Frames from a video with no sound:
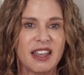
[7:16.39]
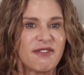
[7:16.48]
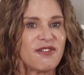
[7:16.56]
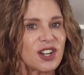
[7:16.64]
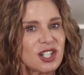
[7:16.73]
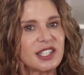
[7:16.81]

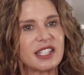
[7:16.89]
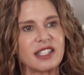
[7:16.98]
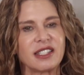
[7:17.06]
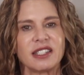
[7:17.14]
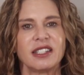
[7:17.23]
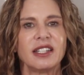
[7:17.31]

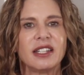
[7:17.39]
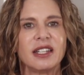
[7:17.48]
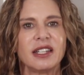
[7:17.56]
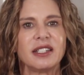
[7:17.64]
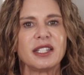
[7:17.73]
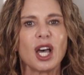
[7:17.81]
Versus,
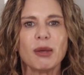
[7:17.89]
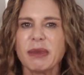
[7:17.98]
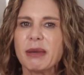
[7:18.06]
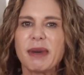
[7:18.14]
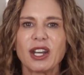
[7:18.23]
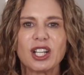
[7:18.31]
tell
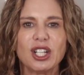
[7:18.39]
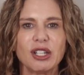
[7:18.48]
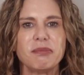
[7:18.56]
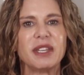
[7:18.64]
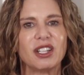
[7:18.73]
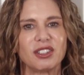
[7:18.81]
me about a good
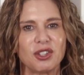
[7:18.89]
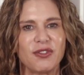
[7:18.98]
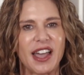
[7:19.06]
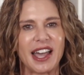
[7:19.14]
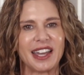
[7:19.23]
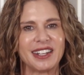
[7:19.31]
meal you've
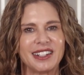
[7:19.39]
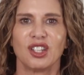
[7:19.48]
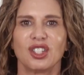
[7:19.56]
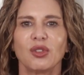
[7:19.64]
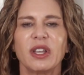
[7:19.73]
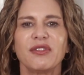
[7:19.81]
had.
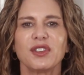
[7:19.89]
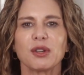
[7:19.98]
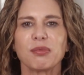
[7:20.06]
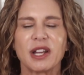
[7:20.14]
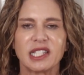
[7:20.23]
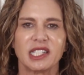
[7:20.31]
So if your
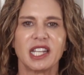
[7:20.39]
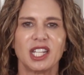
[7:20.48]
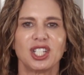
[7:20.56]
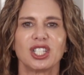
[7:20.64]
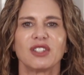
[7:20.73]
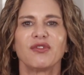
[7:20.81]

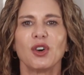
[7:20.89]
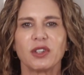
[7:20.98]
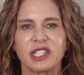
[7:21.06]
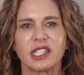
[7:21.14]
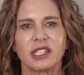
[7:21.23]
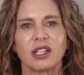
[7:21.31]
presentation
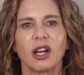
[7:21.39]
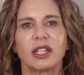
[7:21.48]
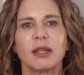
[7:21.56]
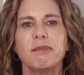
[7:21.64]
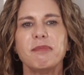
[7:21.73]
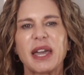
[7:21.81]
focuses on
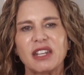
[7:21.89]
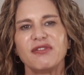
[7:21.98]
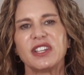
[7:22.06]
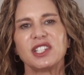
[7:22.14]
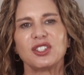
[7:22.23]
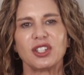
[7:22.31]
the
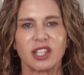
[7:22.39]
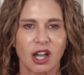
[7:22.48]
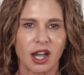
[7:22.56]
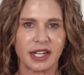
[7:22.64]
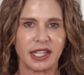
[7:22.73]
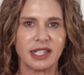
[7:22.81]
benefits to the
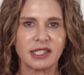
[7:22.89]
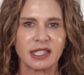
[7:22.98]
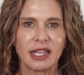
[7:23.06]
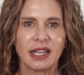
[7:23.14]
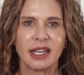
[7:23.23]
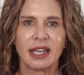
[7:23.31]
audience,
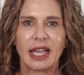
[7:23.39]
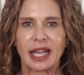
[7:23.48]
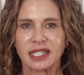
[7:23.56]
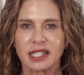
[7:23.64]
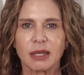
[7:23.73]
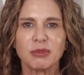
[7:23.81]

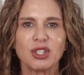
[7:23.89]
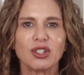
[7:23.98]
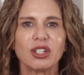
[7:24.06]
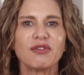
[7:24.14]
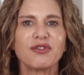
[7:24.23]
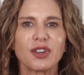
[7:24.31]
ask them to
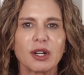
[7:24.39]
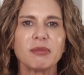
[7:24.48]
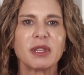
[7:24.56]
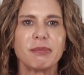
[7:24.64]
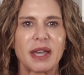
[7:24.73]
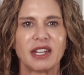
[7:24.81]

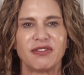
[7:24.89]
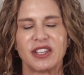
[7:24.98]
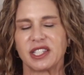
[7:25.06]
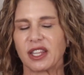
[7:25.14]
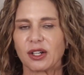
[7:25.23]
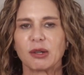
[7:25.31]
confirm the
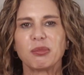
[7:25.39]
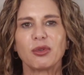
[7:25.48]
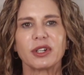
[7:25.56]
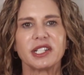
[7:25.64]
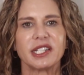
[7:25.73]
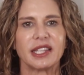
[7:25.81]
benefits that are
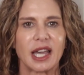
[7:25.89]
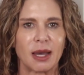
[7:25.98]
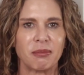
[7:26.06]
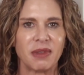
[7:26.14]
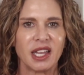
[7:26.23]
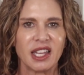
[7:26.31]
important to them.